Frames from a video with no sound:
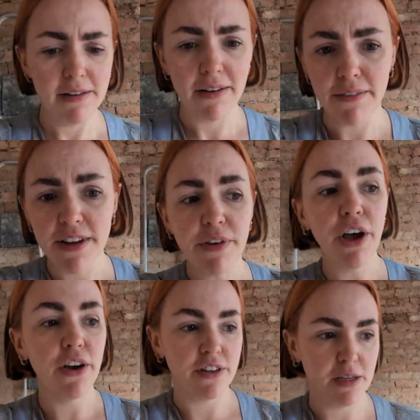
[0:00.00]
I've never
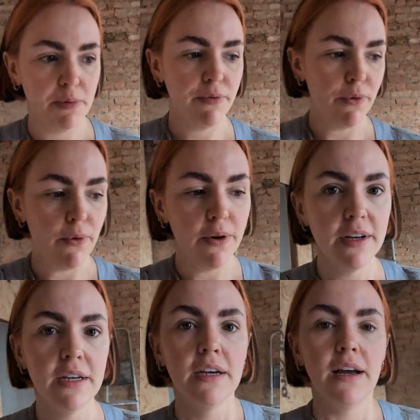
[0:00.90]
heard of this before,
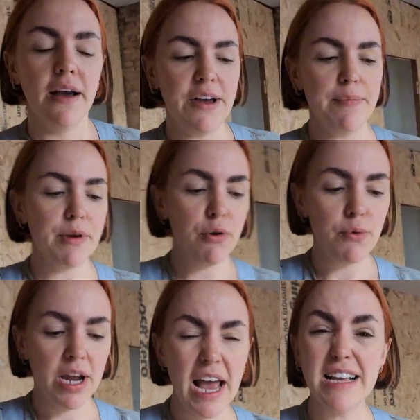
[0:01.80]

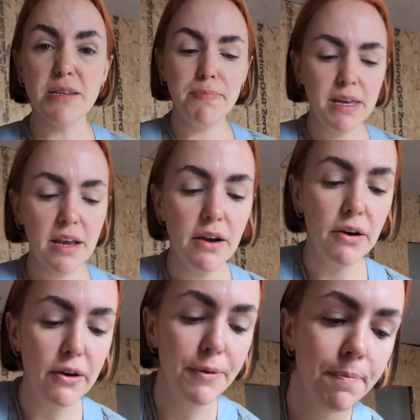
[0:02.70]
called
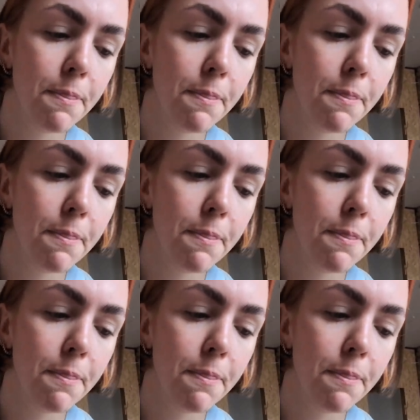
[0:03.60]
SBR.